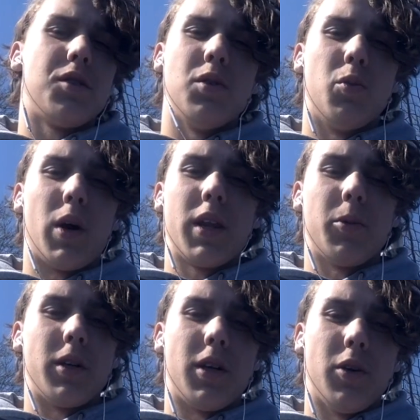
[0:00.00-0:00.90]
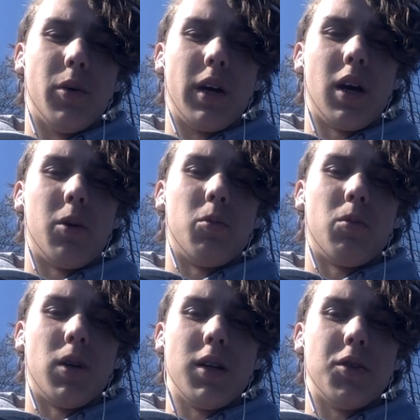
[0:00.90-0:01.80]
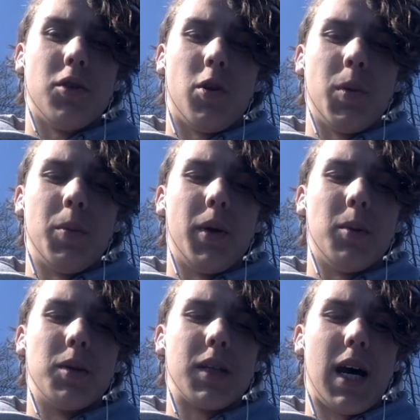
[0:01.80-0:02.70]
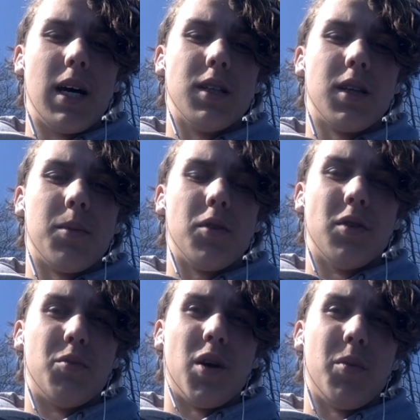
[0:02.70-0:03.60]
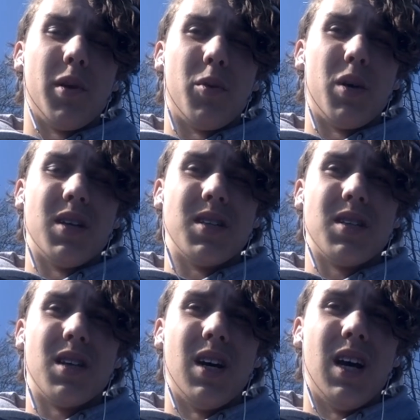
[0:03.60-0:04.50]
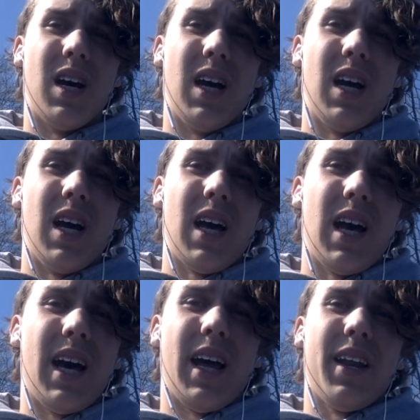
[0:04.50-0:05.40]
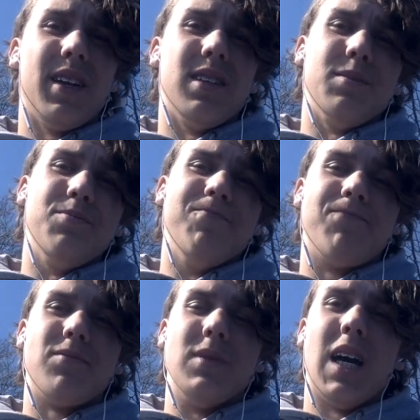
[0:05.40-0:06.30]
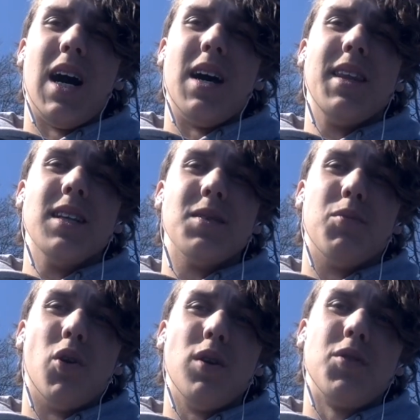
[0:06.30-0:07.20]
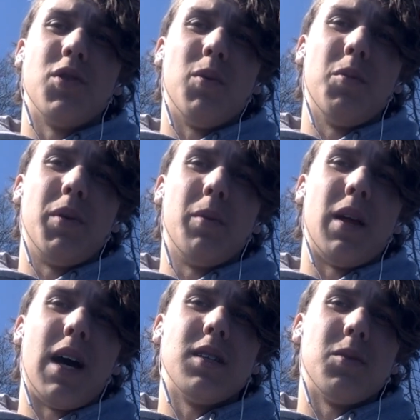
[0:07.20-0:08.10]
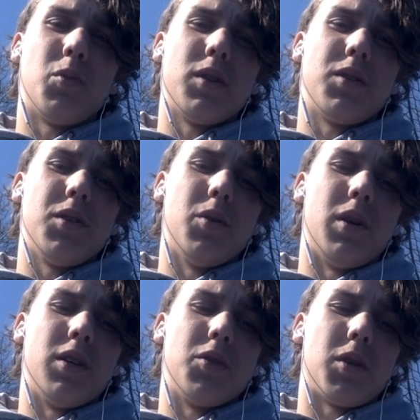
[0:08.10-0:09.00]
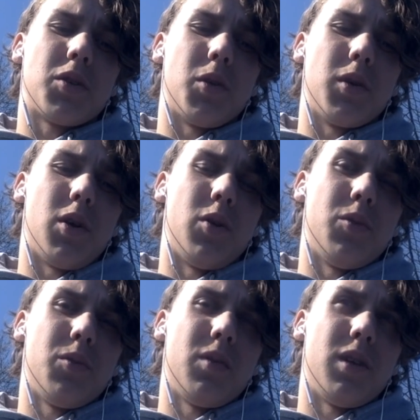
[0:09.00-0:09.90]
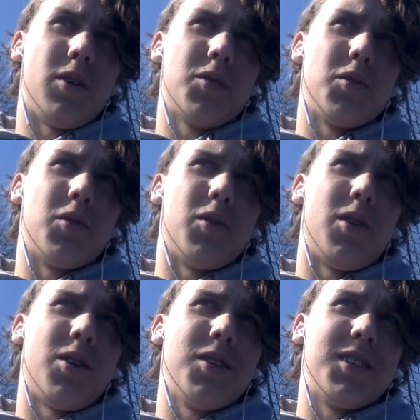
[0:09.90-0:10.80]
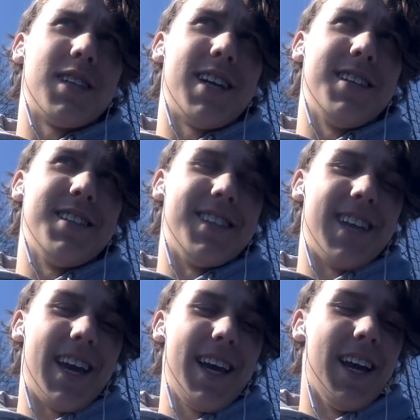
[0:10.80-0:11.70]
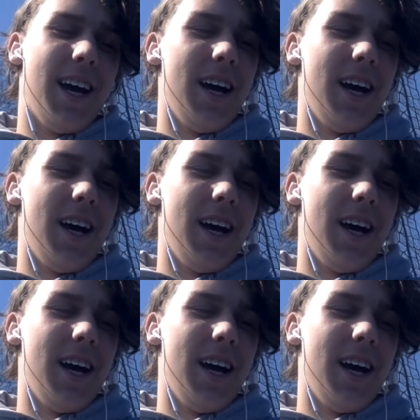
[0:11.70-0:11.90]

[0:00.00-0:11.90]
to what they were doing and wanting to open people's eyes up to the problem there was. And yeah, I think it's important to open people's eyes up to what's going on, and also in our society today.